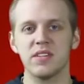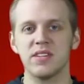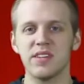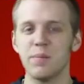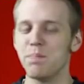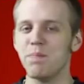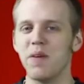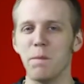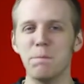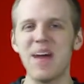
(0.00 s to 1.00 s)
This isn't
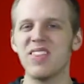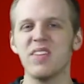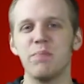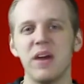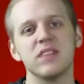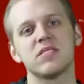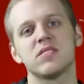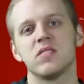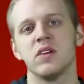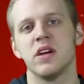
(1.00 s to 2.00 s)
a
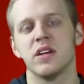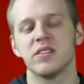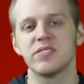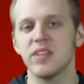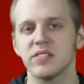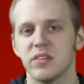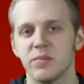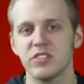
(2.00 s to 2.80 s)
method-based system.